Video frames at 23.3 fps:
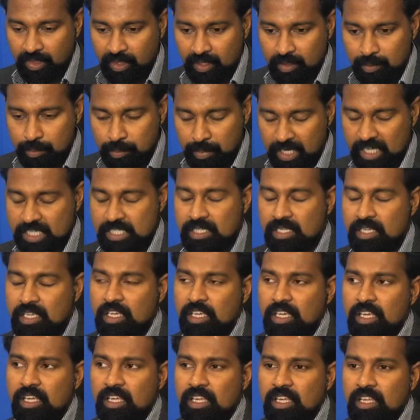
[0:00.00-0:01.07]
But
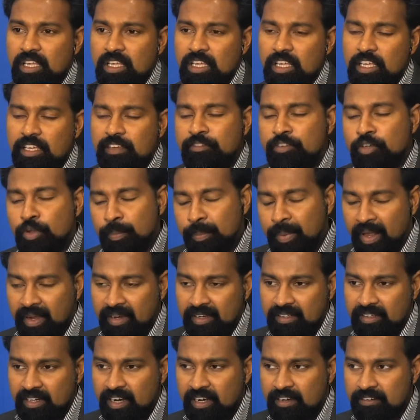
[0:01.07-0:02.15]
if your
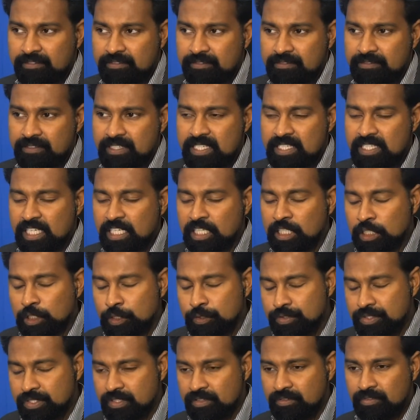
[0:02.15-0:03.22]
paragraph is
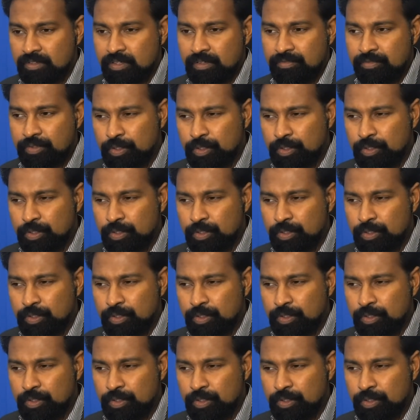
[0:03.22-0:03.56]
inclusive of